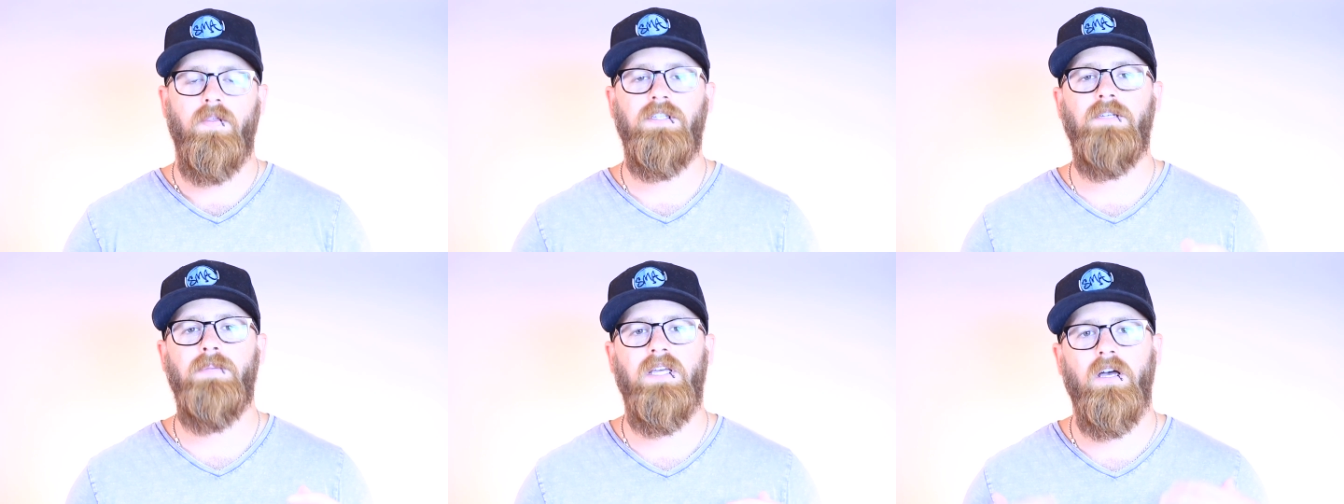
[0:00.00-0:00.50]

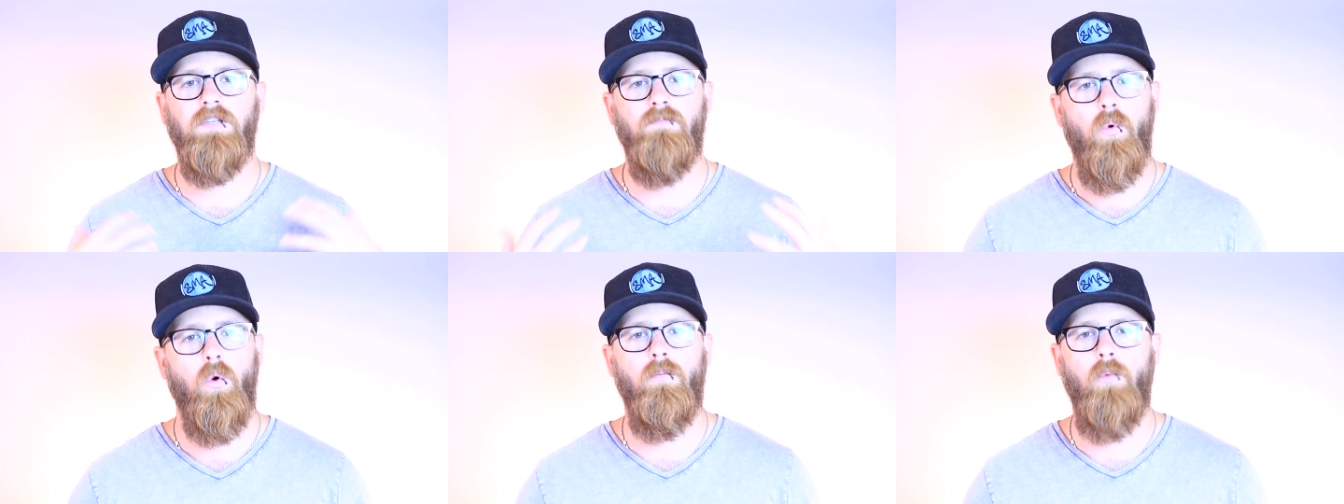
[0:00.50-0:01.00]
This is
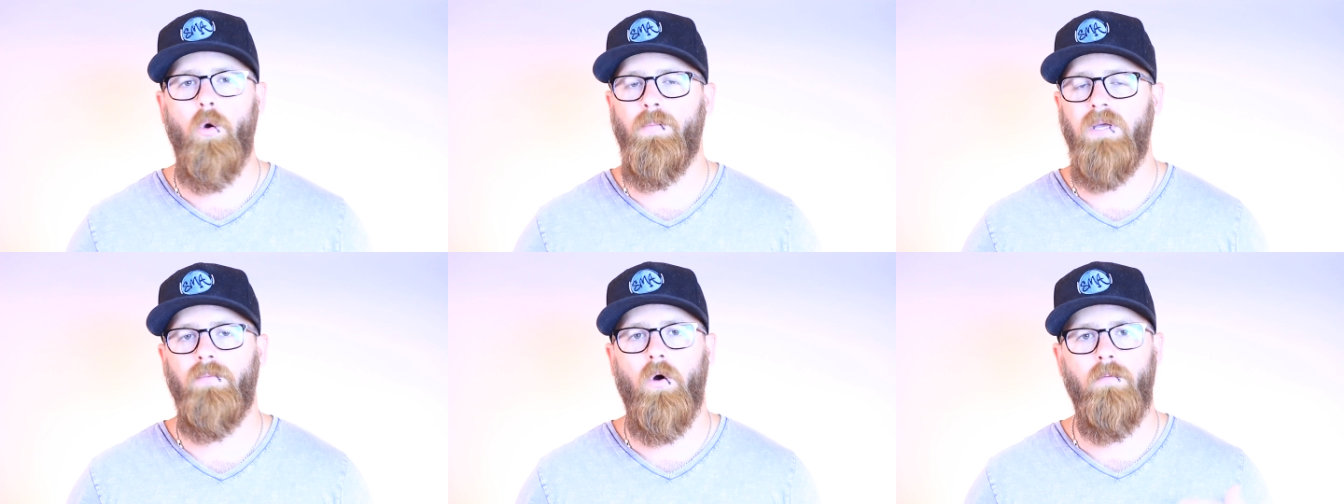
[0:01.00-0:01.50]
because more and more
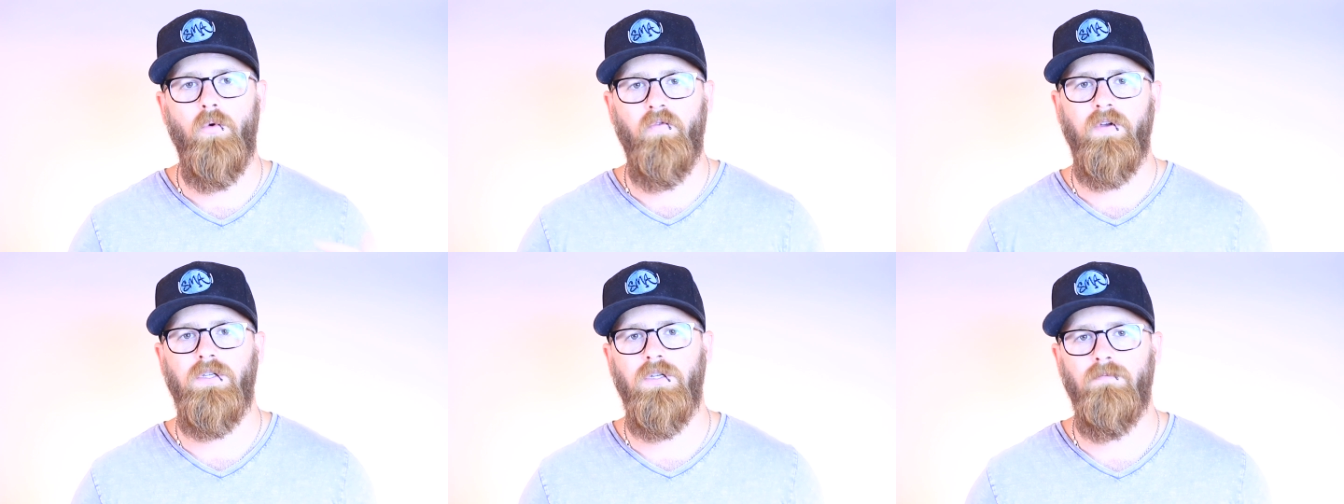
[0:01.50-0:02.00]
people are
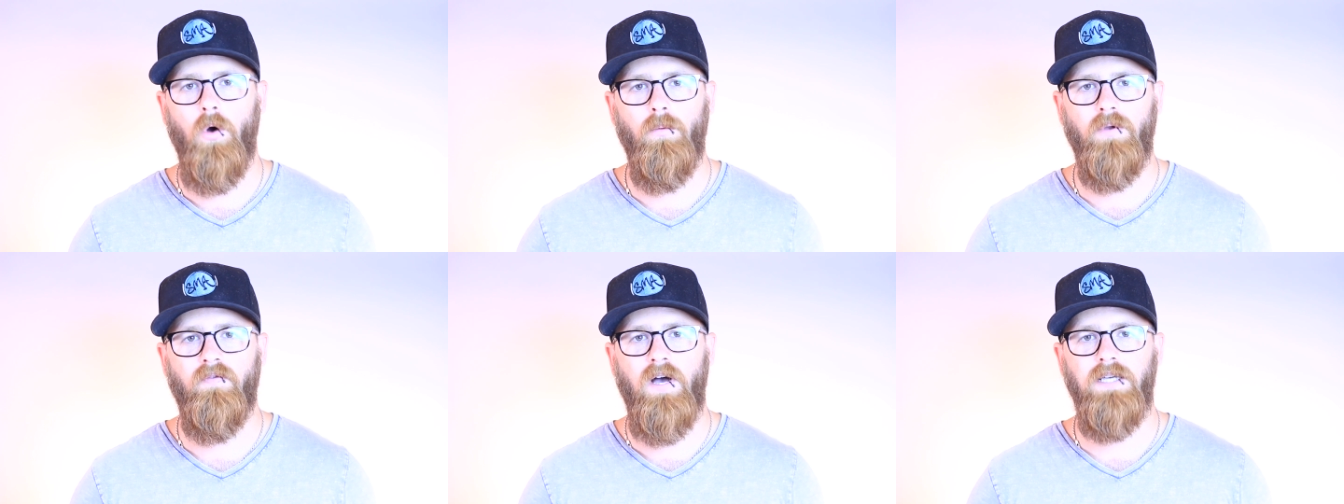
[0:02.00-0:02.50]
moving to
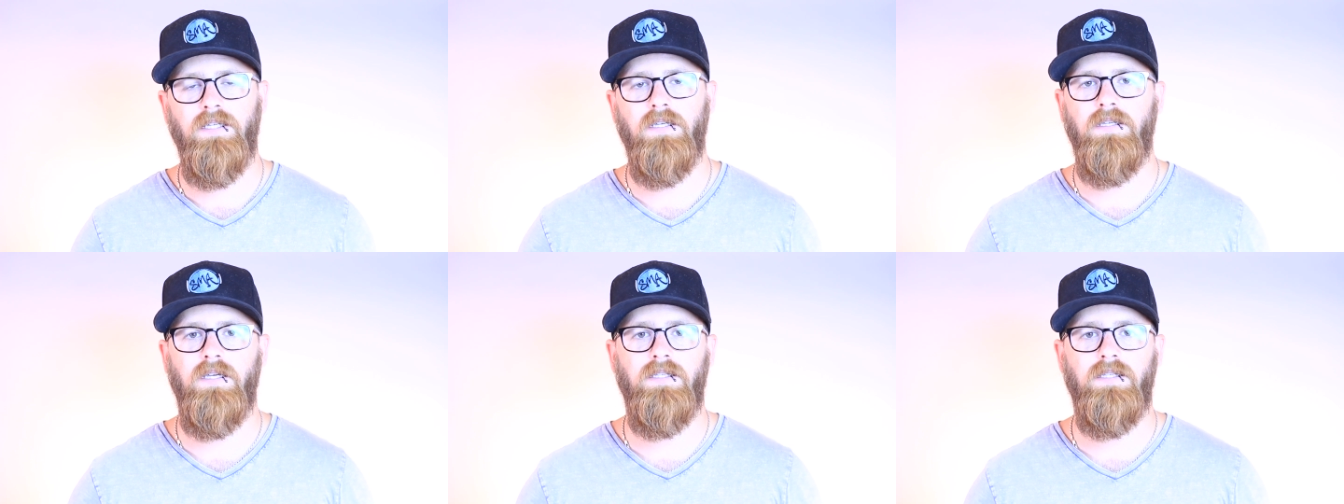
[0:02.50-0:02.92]
mobile devices.